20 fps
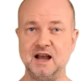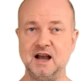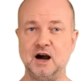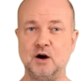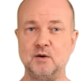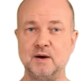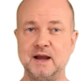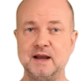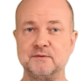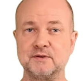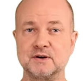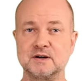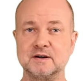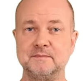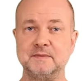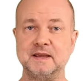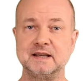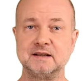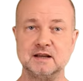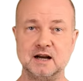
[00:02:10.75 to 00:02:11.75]

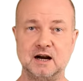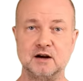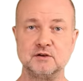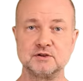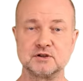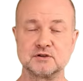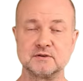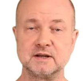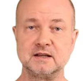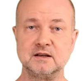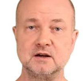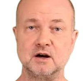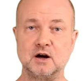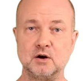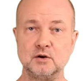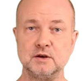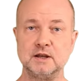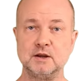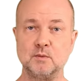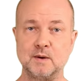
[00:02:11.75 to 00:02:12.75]
However, encountering
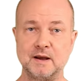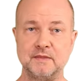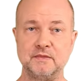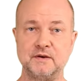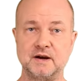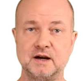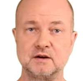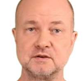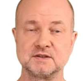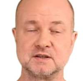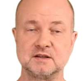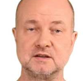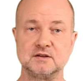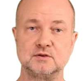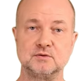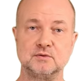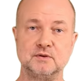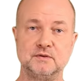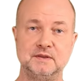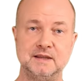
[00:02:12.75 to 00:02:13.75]
only
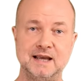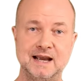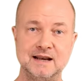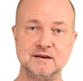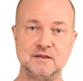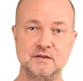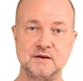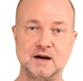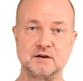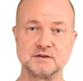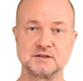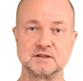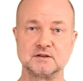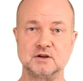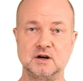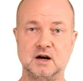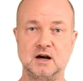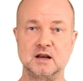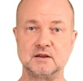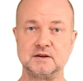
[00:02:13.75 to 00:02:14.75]
1,000 to
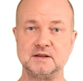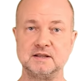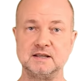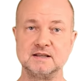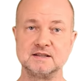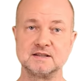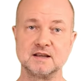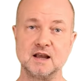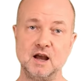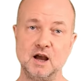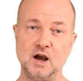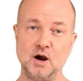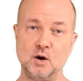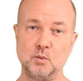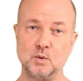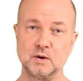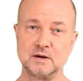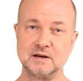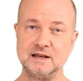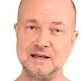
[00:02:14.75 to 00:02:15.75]
10,000 colonies
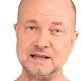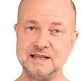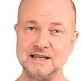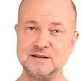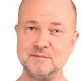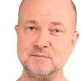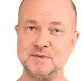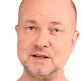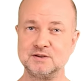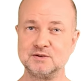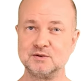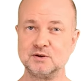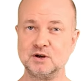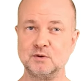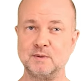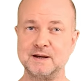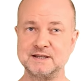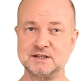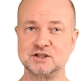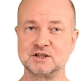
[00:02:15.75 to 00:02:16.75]
would lead me to
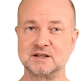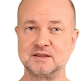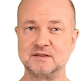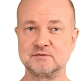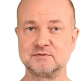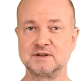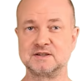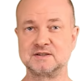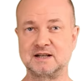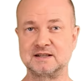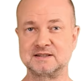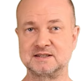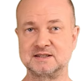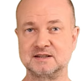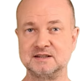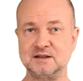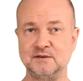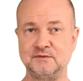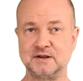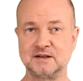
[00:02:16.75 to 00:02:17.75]
question the result's
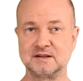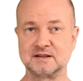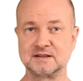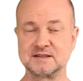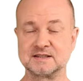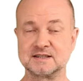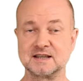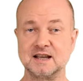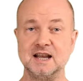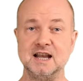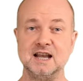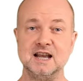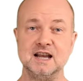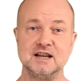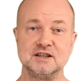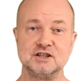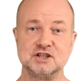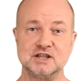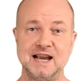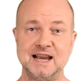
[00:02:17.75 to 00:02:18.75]
significance.
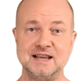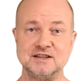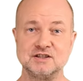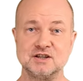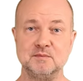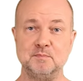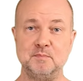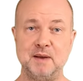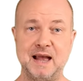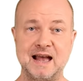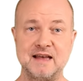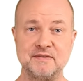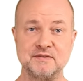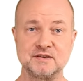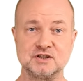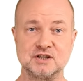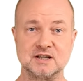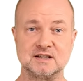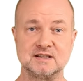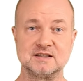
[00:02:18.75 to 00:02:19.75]
Changing
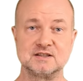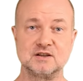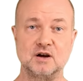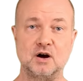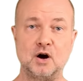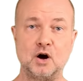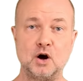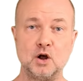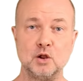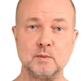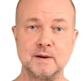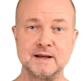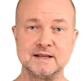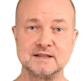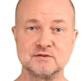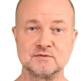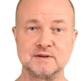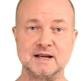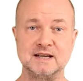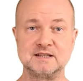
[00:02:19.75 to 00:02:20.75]
pathogens
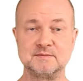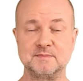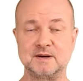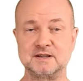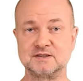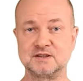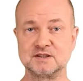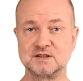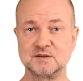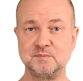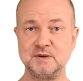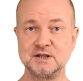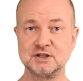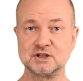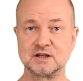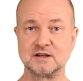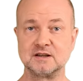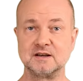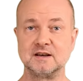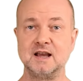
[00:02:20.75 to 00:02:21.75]
always raise my
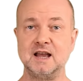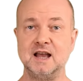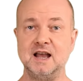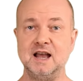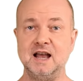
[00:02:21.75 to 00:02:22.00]
suspicion.